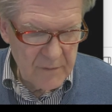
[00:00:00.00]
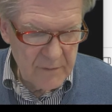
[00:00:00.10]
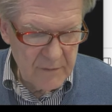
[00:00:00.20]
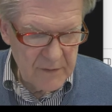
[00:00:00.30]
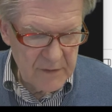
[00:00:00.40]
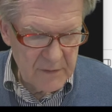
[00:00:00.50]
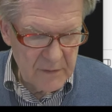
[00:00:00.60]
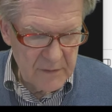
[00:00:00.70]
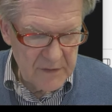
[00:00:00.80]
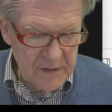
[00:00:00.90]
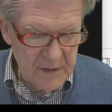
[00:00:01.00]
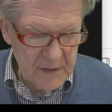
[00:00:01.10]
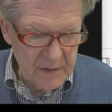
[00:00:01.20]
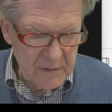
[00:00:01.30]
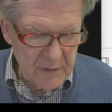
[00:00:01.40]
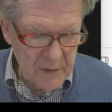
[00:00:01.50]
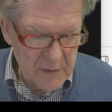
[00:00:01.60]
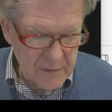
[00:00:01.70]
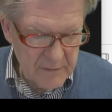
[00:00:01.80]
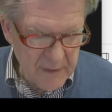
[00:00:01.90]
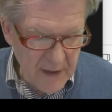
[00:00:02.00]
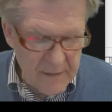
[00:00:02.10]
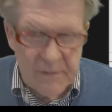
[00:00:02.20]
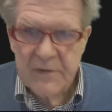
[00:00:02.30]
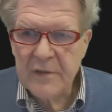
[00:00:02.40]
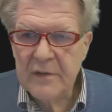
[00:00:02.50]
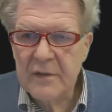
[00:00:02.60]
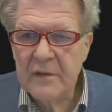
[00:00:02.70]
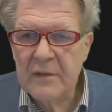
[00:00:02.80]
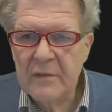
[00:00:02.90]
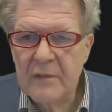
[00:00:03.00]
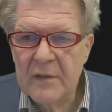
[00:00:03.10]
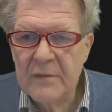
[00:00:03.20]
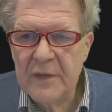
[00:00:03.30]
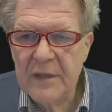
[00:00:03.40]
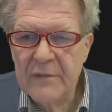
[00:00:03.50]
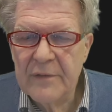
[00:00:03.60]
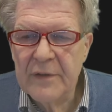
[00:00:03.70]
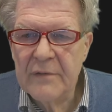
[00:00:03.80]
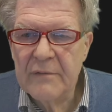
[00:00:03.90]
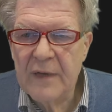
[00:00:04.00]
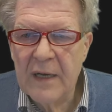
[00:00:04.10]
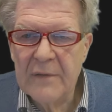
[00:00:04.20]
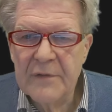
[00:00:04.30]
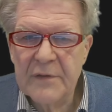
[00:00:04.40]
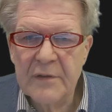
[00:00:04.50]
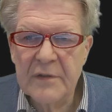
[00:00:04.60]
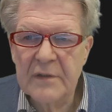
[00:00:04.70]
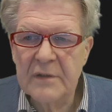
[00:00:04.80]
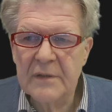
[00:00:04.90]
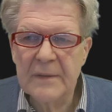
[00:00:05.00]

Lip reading: you see here the version 5.33, what we have here 5.33.